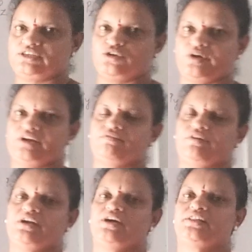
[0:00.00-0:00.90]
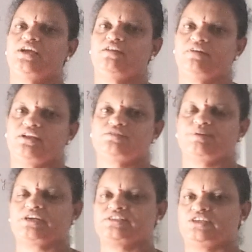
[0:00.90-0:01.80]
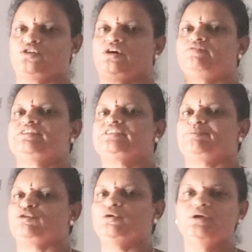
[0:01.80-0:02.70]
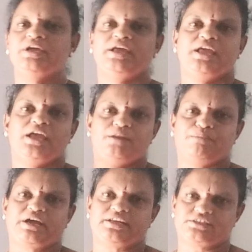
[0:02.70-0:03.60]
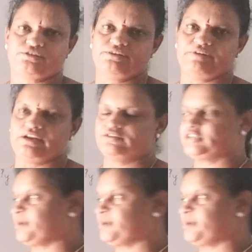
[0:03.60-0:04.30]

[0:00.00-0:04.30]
0 and 1 are the L values because 0 onwards up to n minus 1 values